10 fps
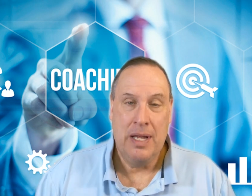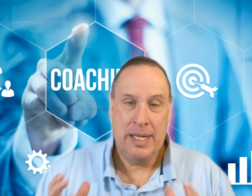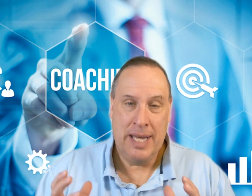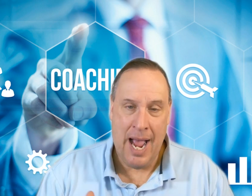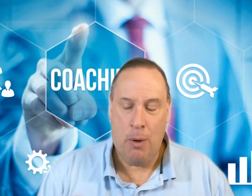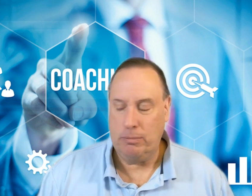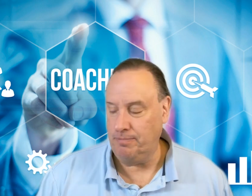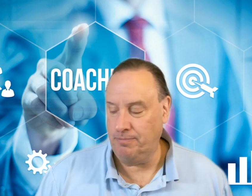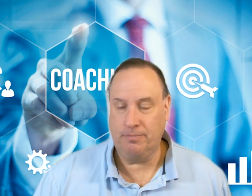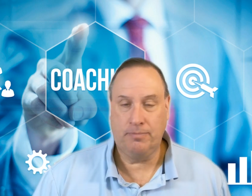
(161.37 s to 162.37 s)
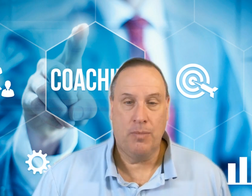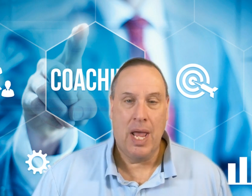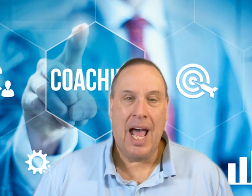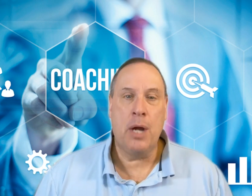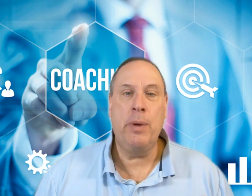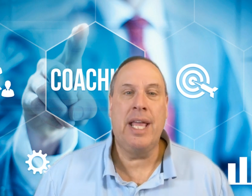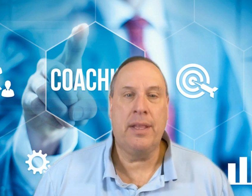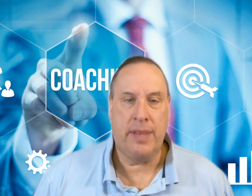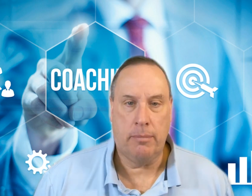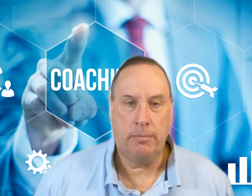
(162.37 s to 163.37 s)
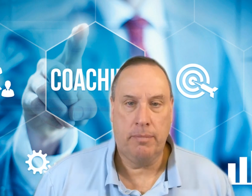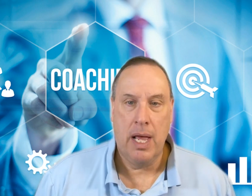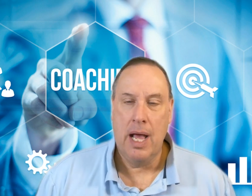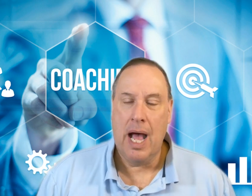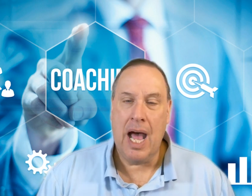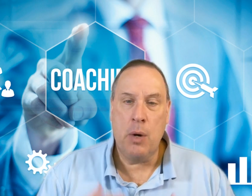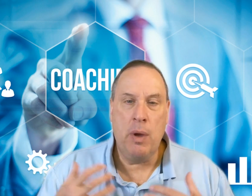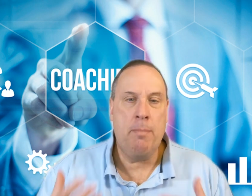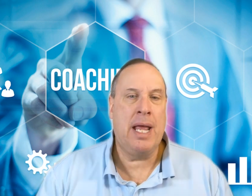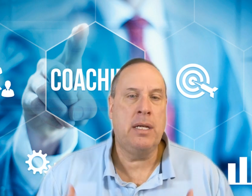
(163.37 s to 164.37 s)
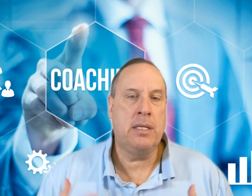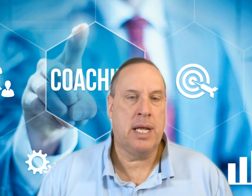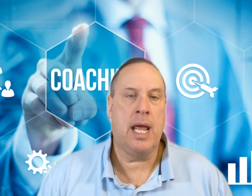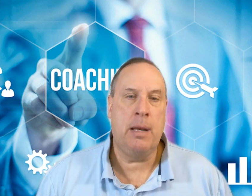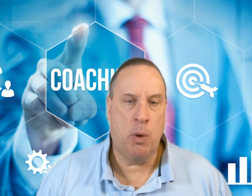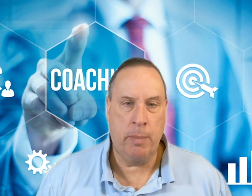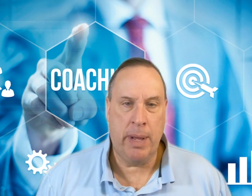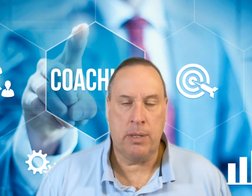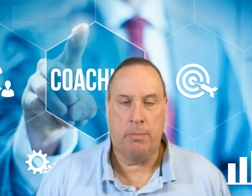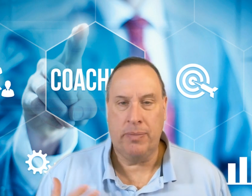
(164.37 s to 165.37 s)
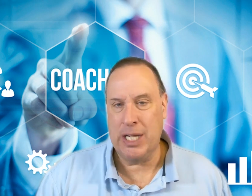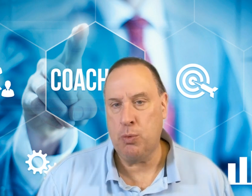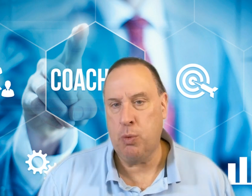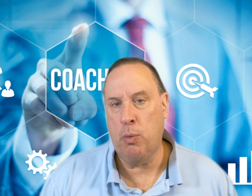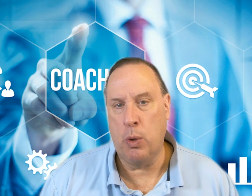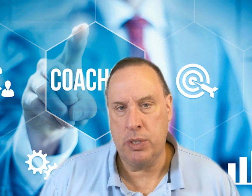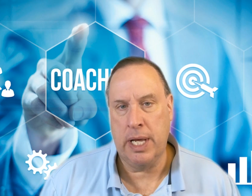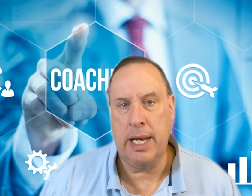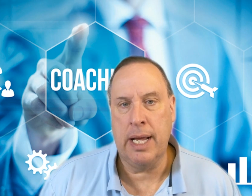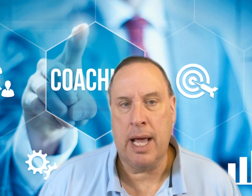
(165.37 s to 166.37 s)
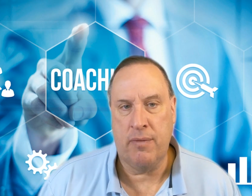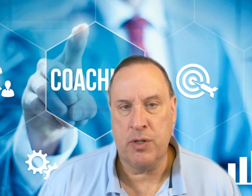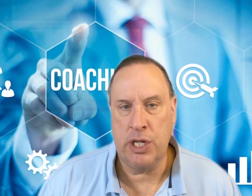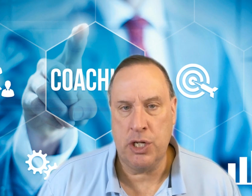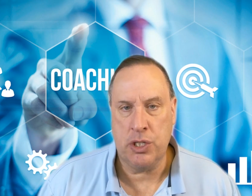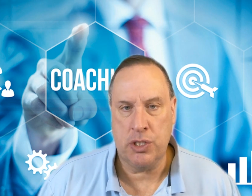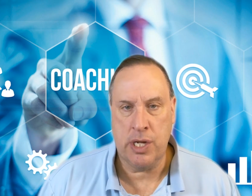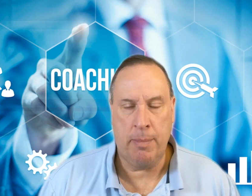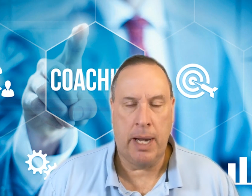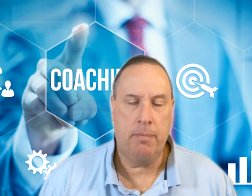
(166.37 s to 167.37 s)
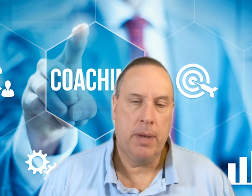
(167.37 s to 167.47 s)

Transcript: Now, how do we get there? How do we maintain momentum? That's where rotating conversations come in.